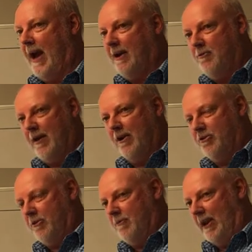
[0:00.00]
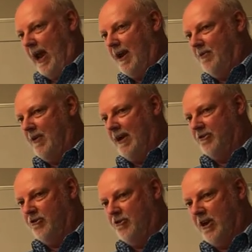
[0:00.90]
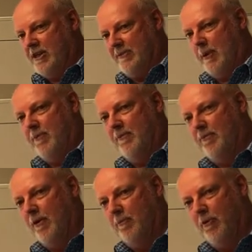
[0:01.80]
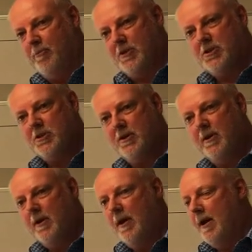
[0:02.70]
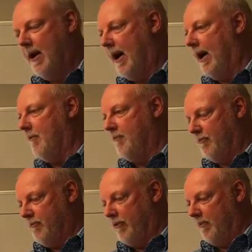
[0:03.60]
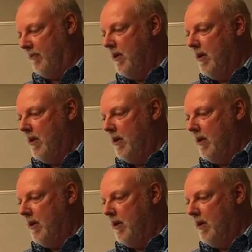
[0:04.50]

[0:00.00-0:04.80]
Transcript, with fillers: 8,000. They've got 8,000 years of Alpine fault movements mm-hmm. um, from